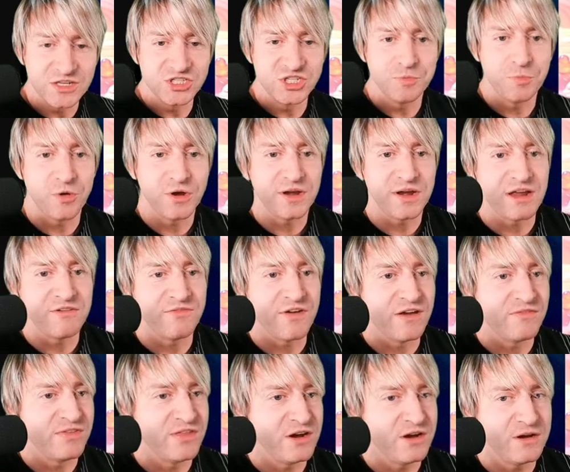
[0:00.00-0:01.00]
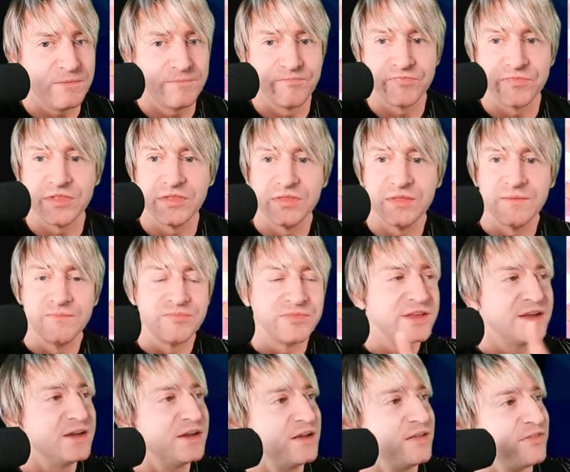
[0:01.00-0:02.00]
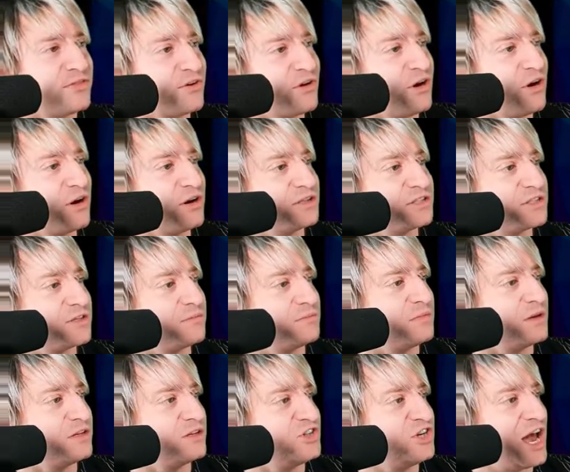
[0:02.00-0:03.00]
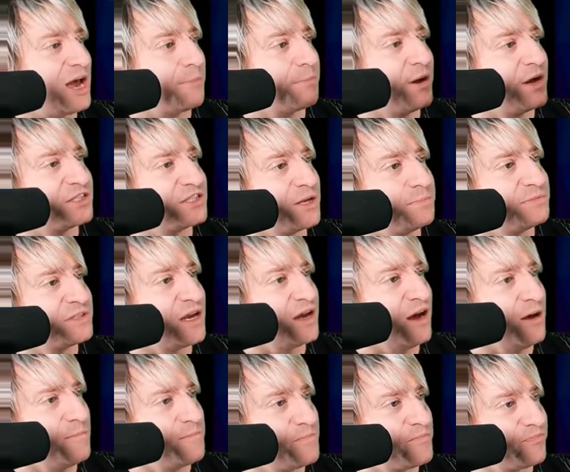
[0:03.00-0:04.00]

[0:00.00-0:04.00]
Two point nine five there. There are some jackpots up top.